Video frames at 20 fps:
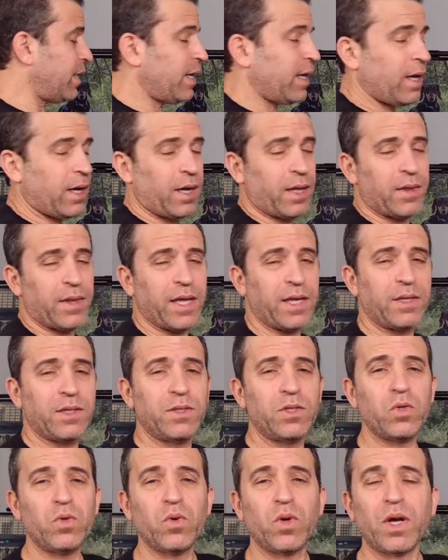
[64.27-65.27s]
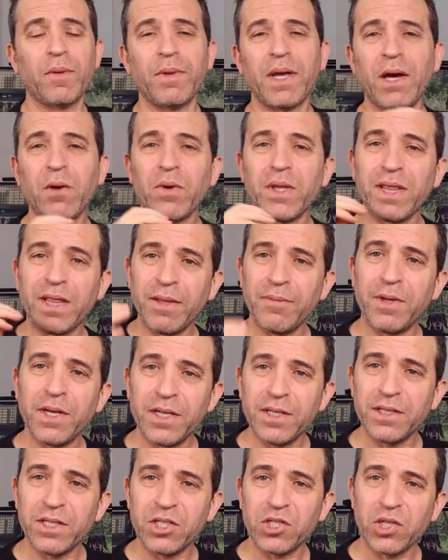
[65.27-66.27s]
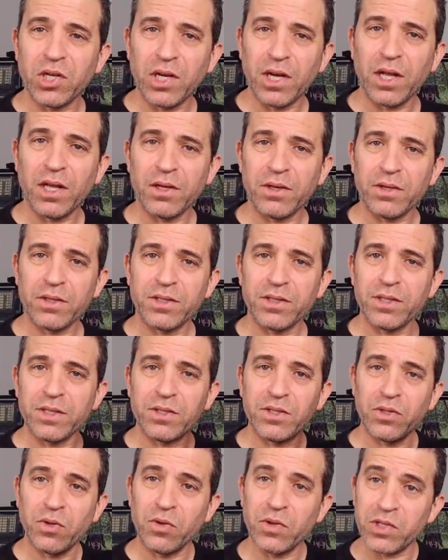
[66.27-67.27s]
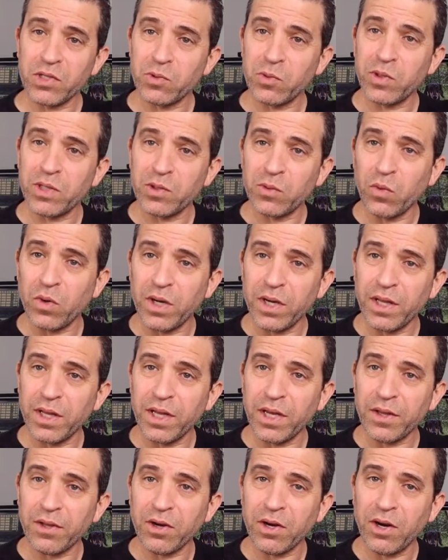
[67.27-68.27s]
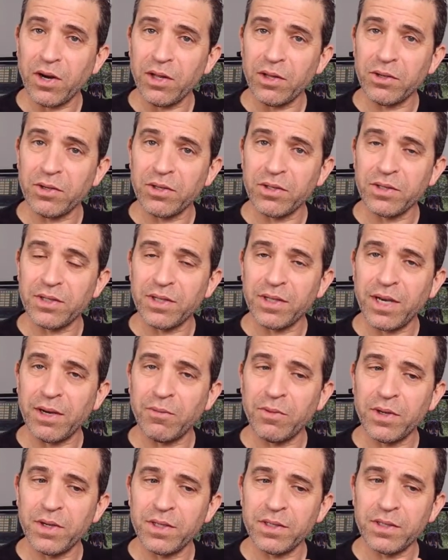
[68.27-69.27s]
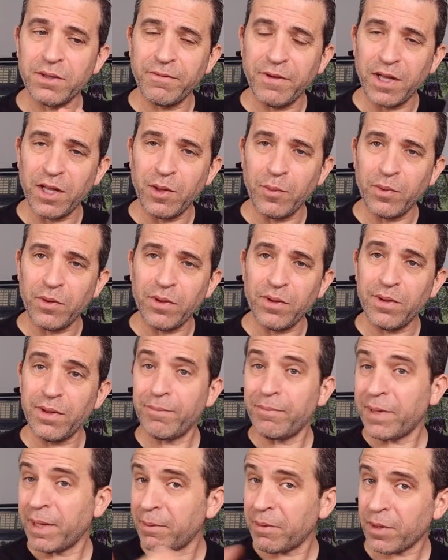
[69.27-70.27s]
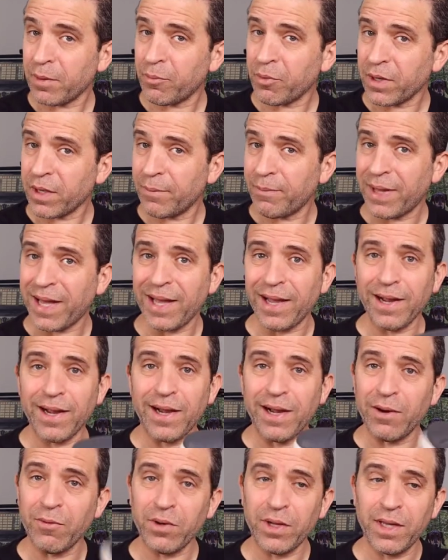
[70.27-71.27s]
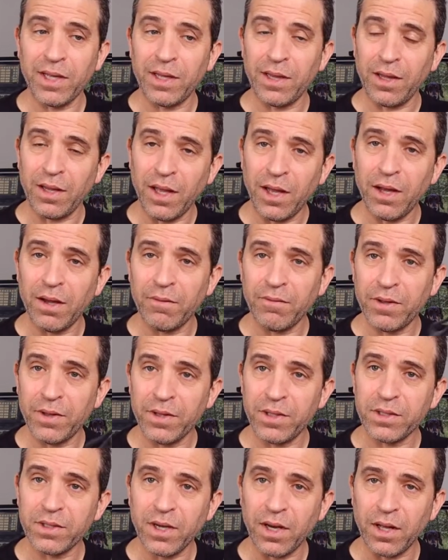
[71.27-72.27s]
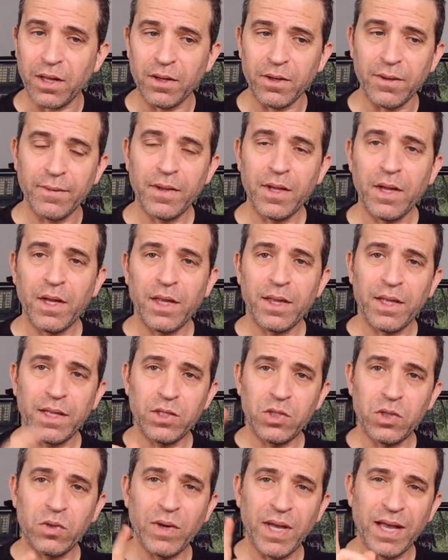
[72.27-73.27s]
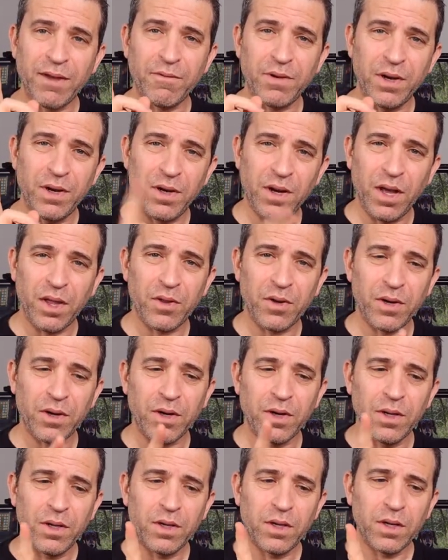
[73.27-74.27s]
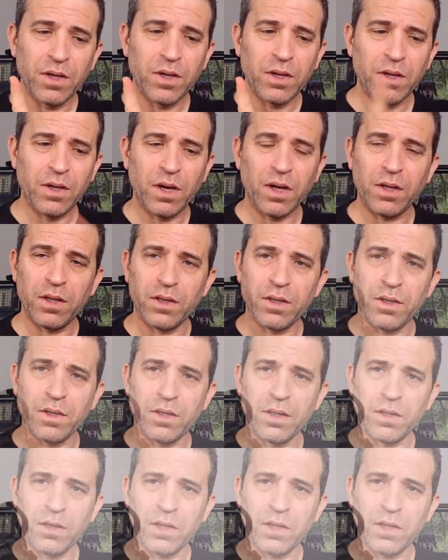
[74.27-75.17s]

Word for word: Uh, they do come out with limited edition colors. So this was one of the other colors that was available. Maybe they'll bring it back. I really love this color. They do have another color